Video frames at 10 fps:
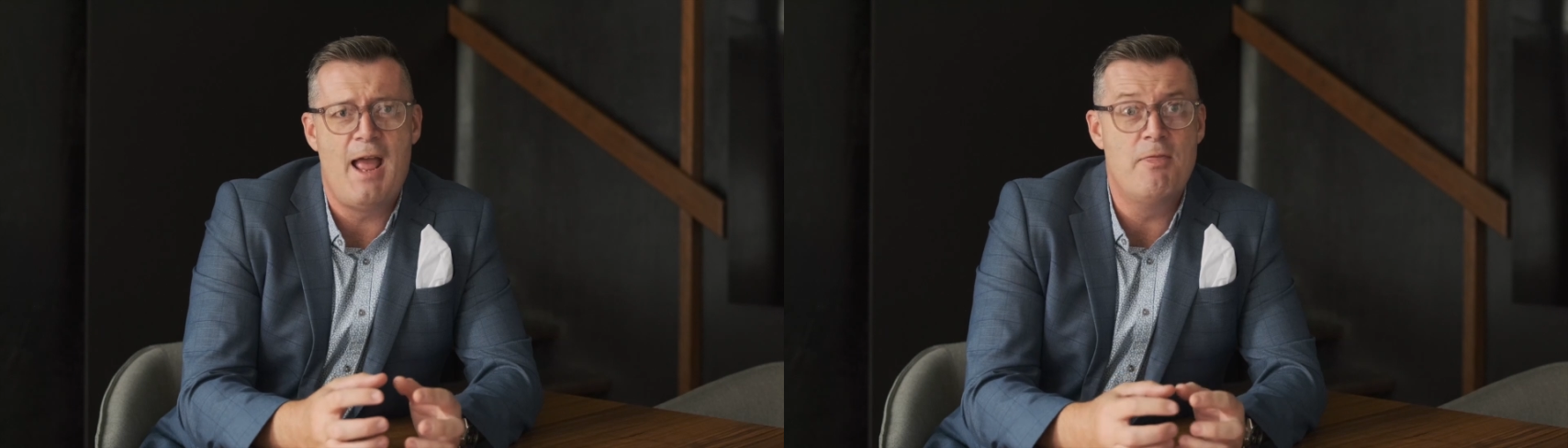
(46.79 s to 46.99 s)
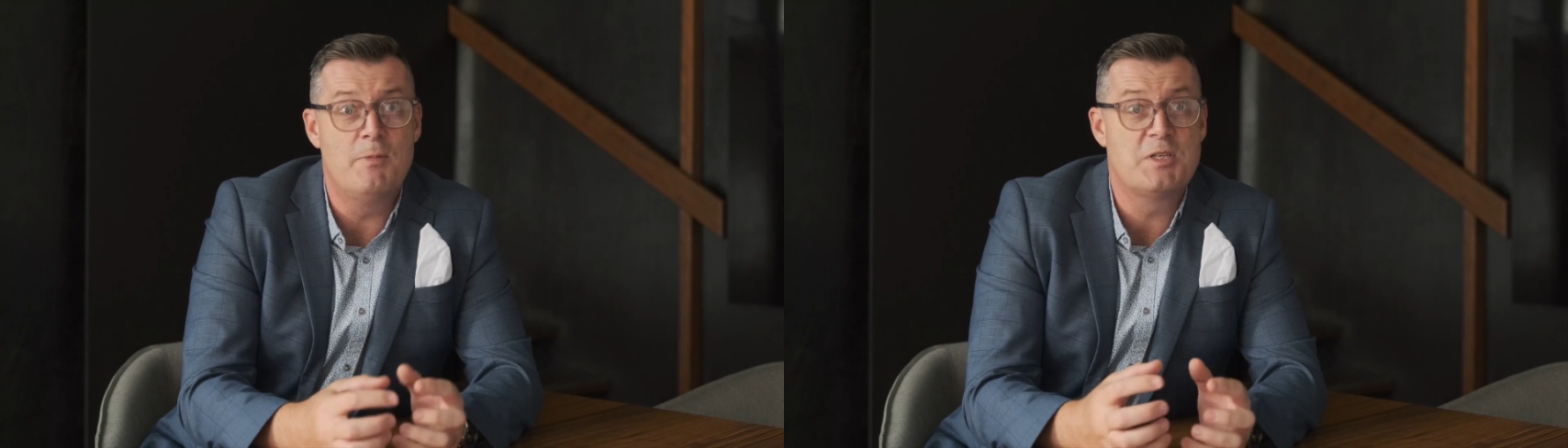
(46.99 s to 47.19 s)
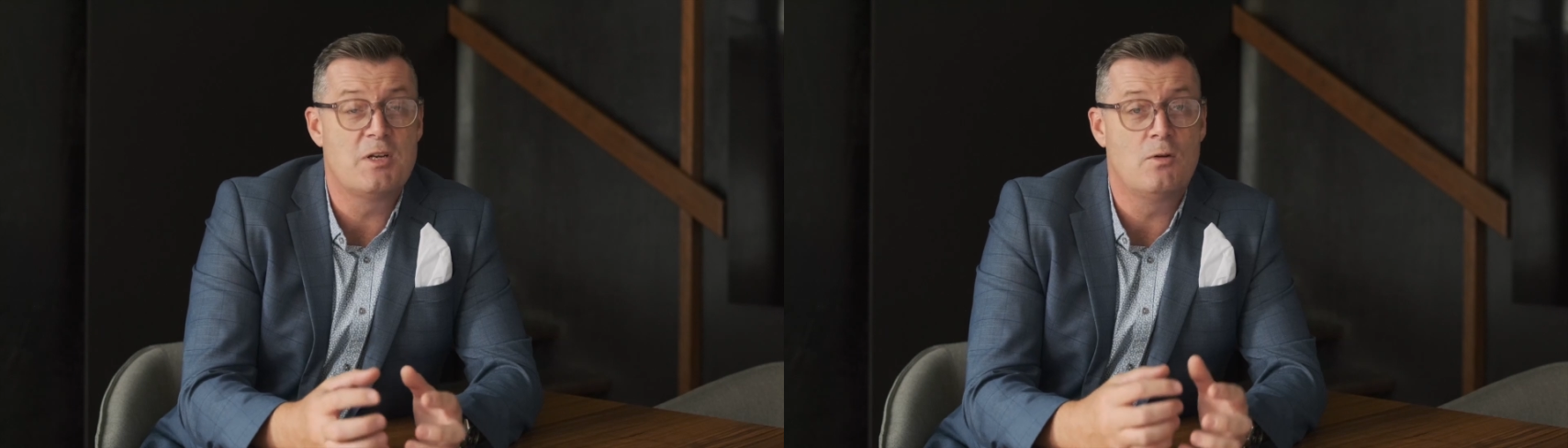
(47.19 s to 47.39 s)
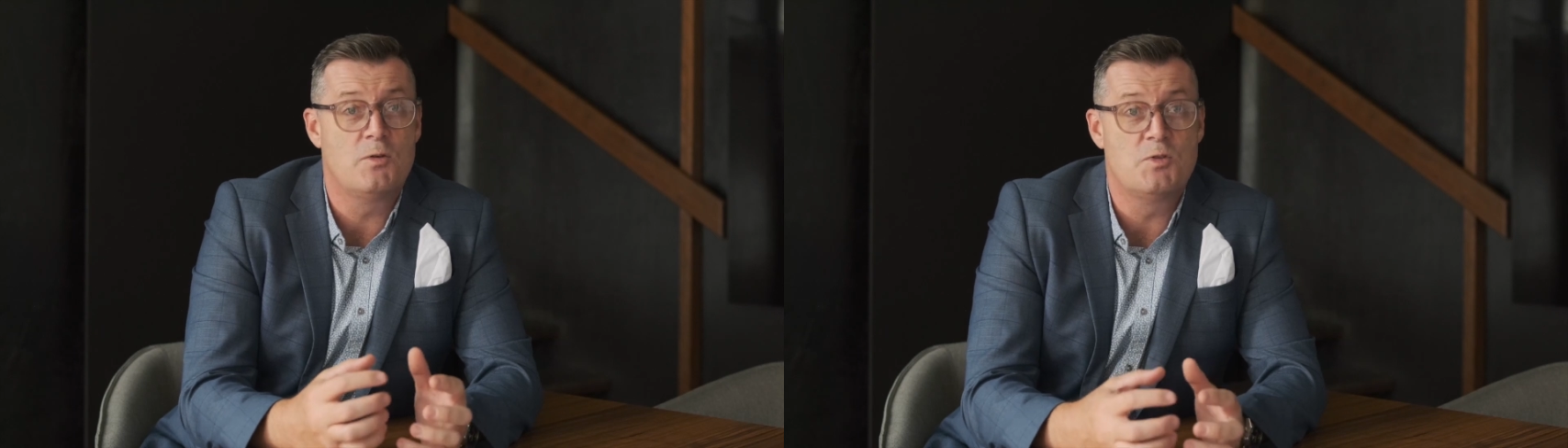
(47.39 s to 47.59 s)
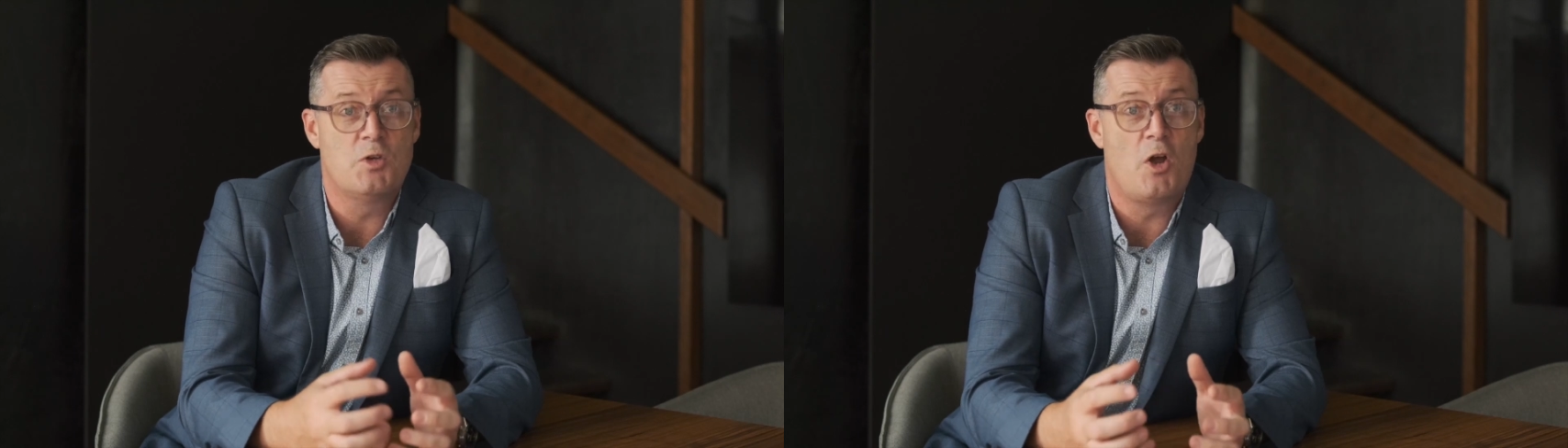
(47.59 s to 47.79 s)
and the
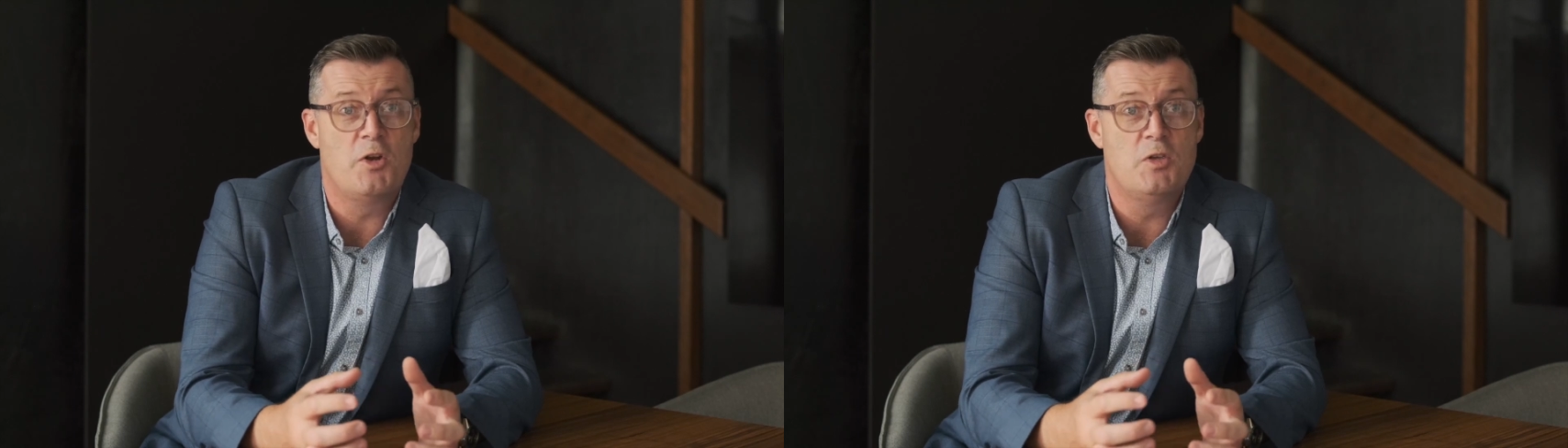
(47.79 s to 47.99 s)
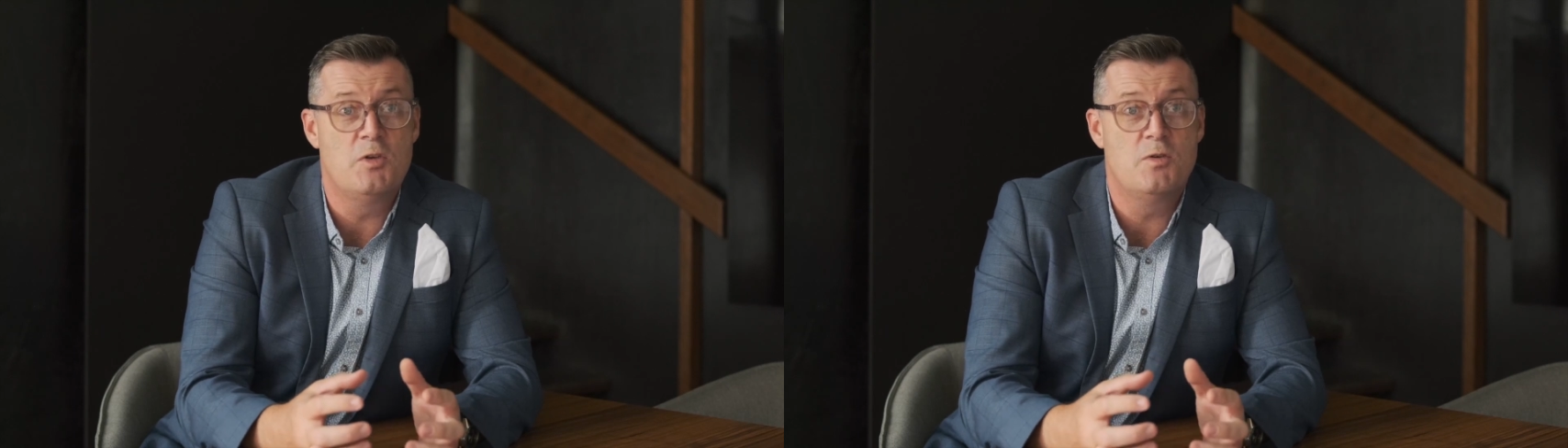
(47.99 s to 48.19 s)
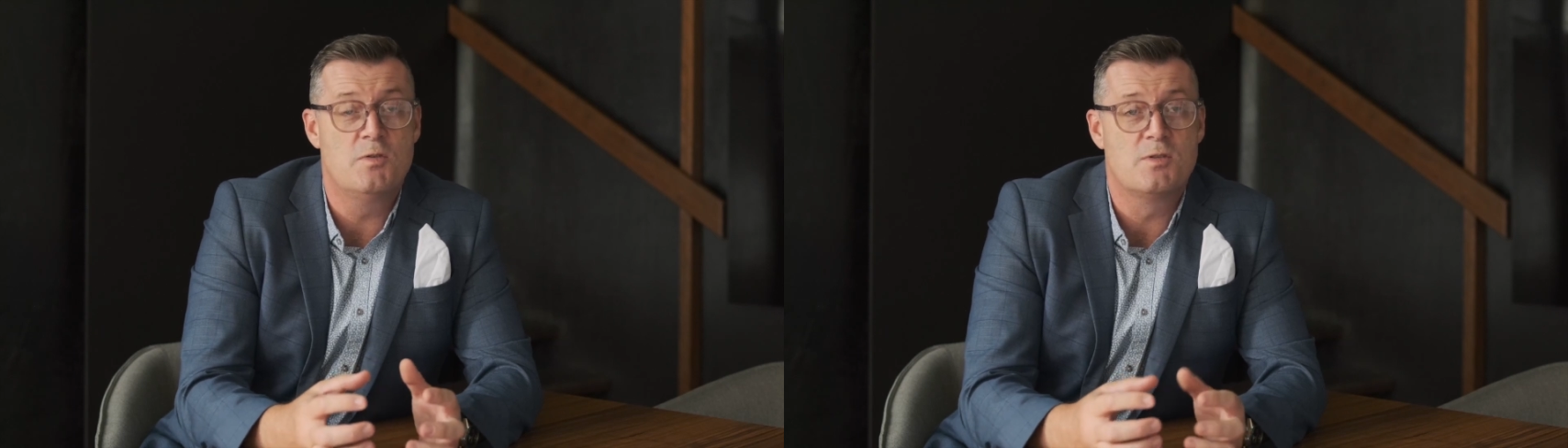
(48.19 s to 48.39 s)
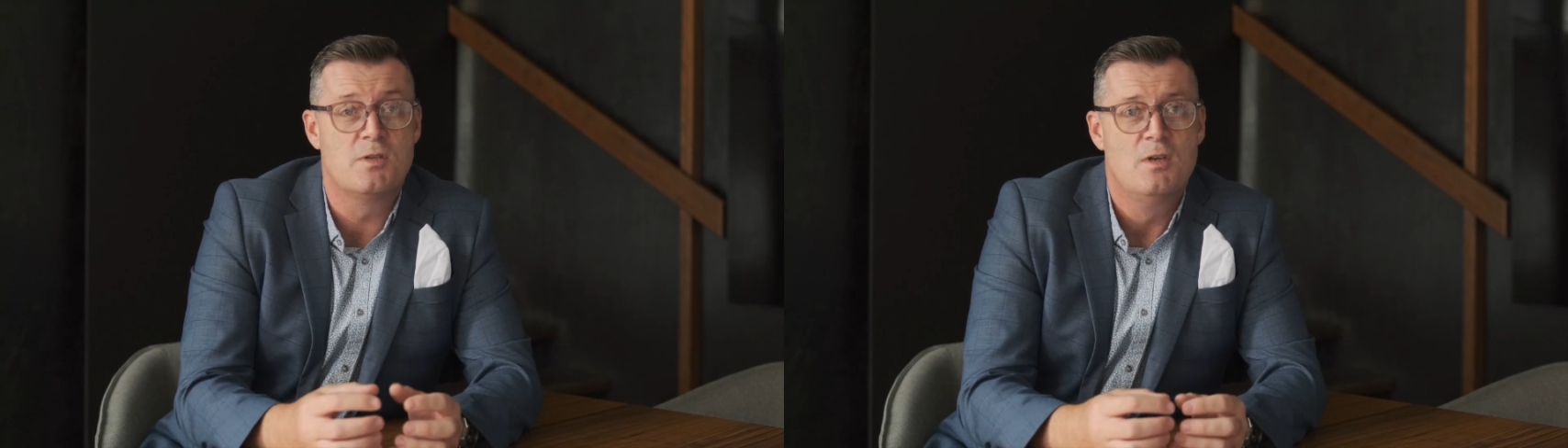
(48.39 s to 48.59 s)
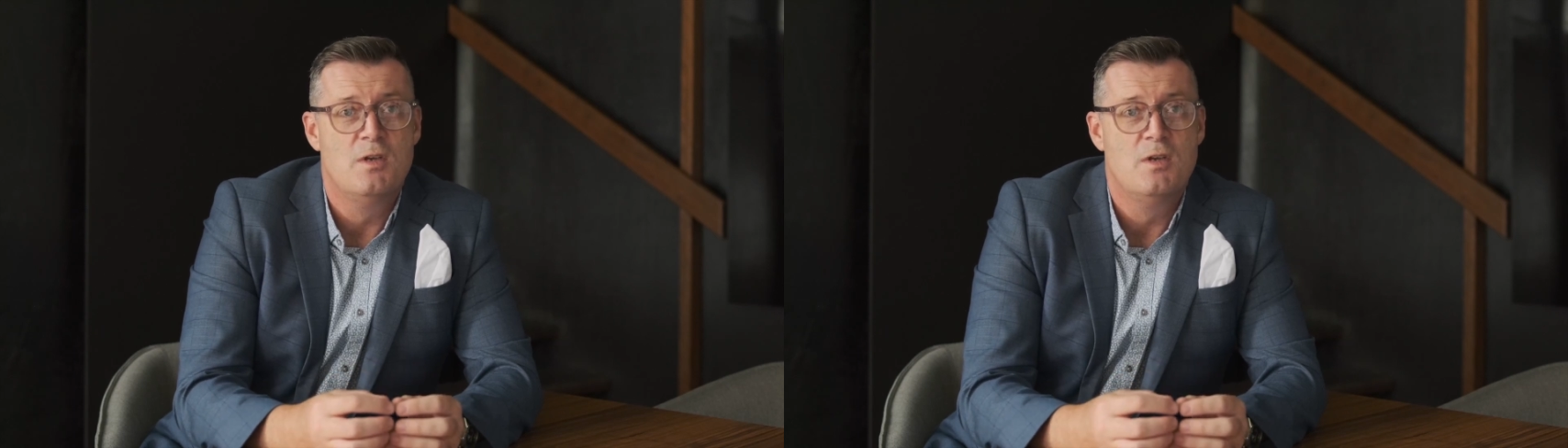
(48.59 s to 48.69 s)
materials you're going to use